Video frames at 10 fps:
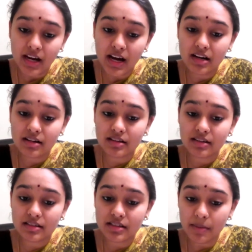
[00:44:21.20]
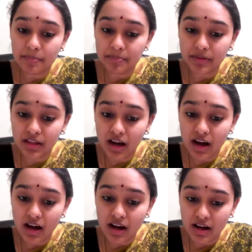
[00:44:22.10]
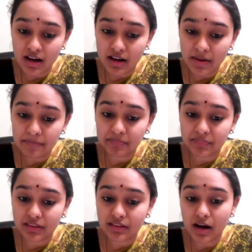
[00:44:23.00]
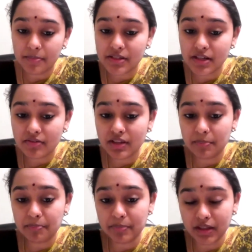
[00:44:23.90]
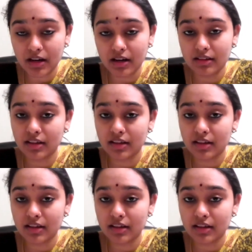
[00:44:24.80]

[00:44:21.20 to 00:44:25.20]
And saptaha, observe the pta.